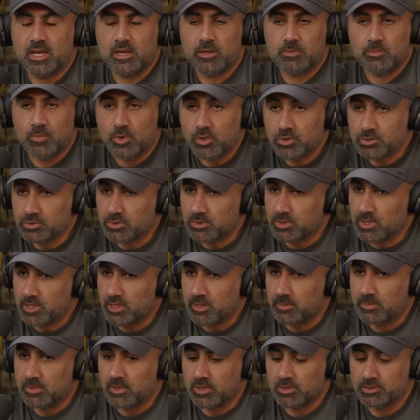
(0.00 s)
they are more
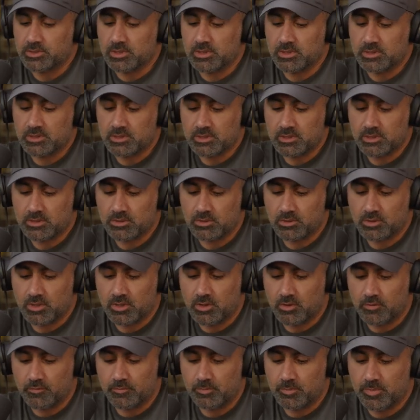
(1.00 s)
talking about it.
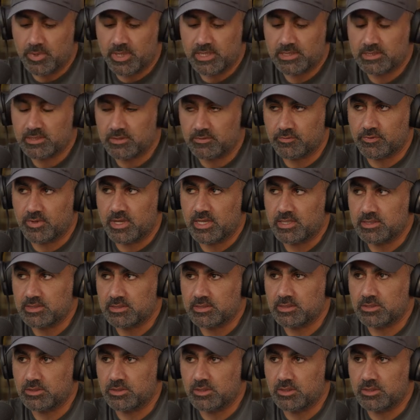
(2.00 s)
talking of breast
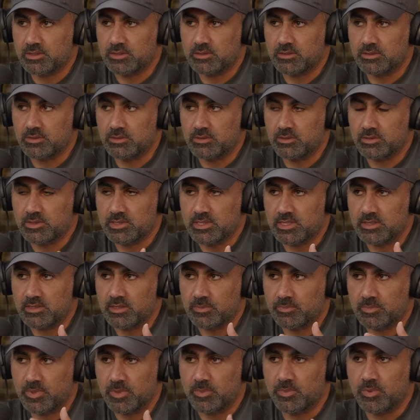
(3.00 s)
friends, you said
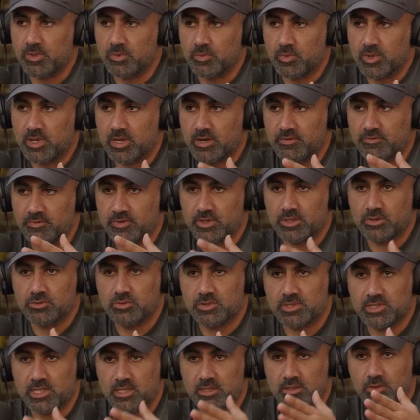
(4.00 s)
that people were afraid
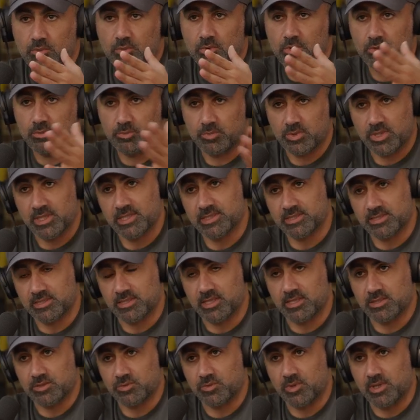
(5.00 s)
to say the word breast
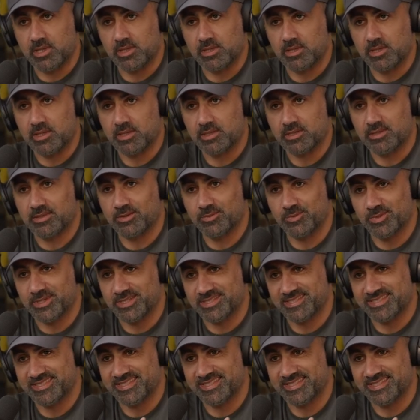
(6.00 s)
as well, like they would